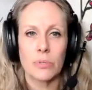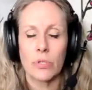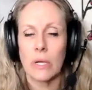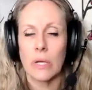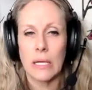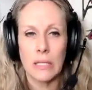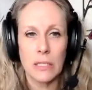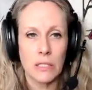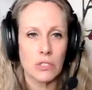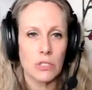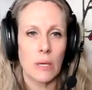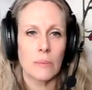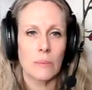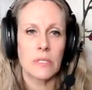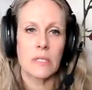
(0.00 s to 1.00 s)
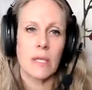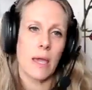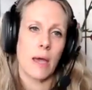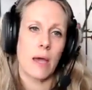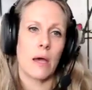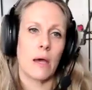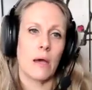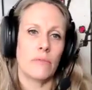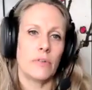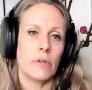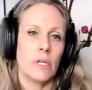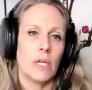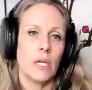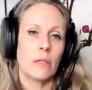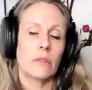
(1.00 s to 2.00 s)
or hating jobs that they have,
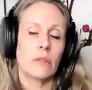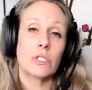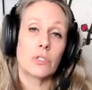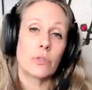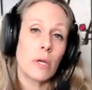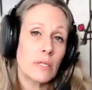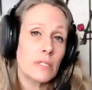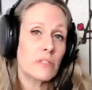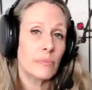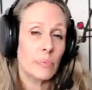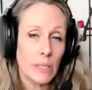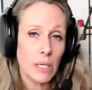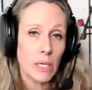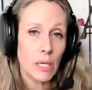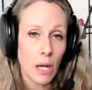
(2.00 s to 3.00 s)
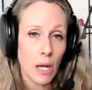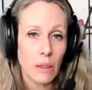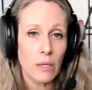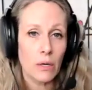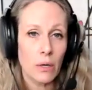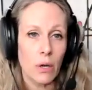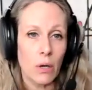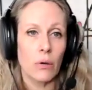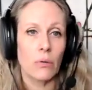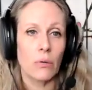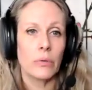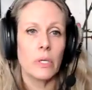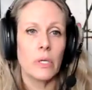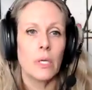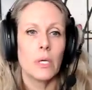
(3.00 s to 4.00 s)
the stress of being on their
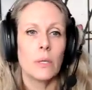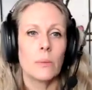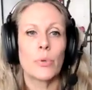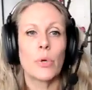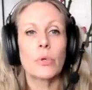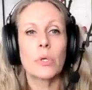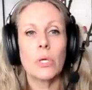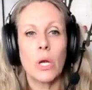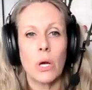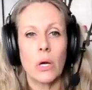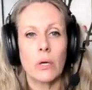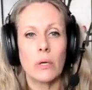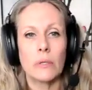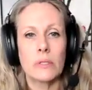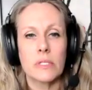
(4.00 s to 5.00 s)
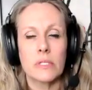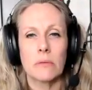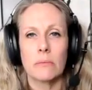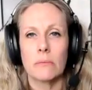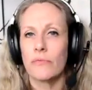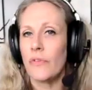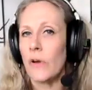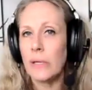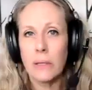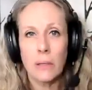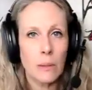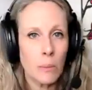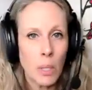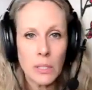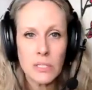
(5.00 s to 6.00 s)
own, broken hearts, fighting
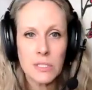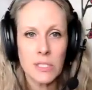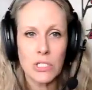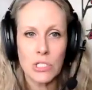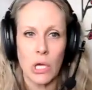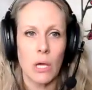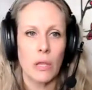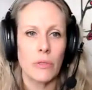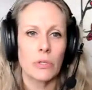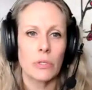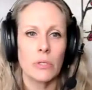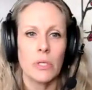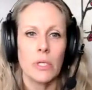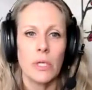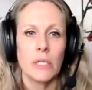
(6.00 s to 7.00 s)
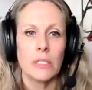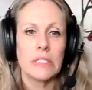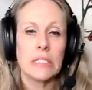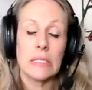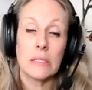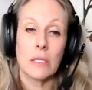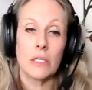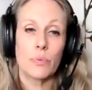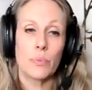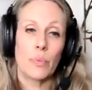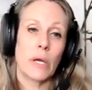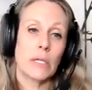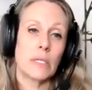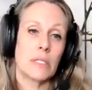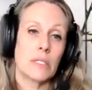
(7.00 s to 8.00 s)
amongst each other, teenage
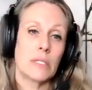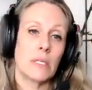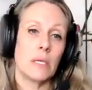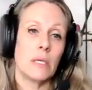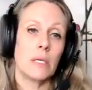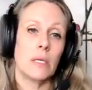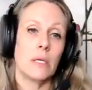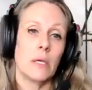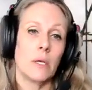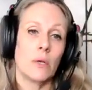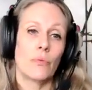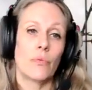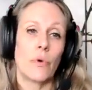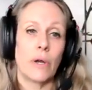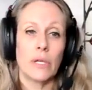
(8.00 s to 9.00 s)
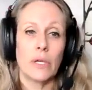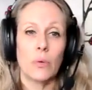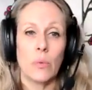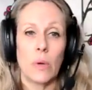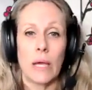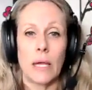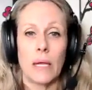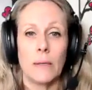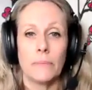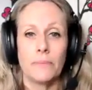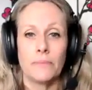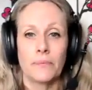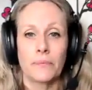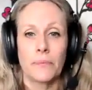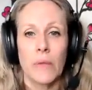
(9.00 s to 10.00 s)
pregnancy, running away,
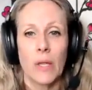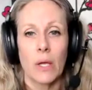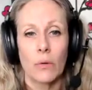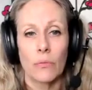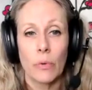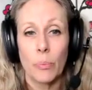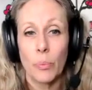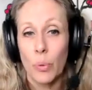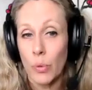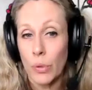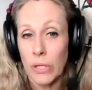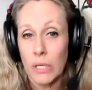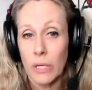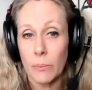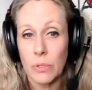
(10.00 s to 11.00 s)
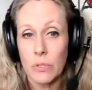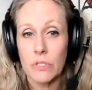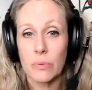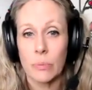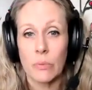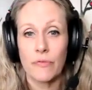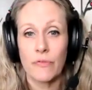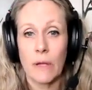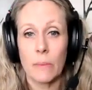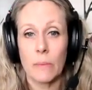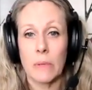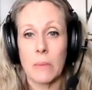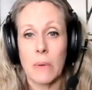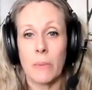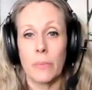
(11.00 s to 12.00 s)
reporting abuse from a
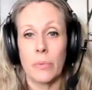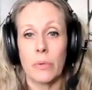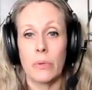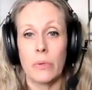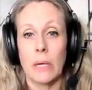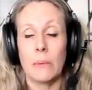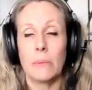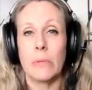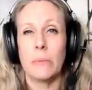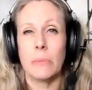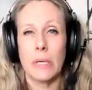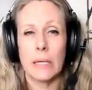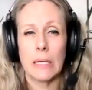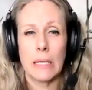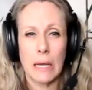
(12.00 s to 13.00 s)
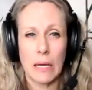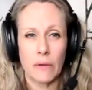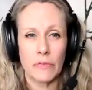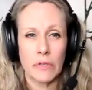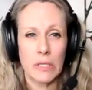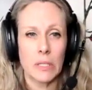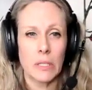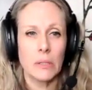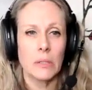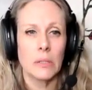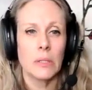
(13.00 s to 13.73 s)
family member, and me being an advocate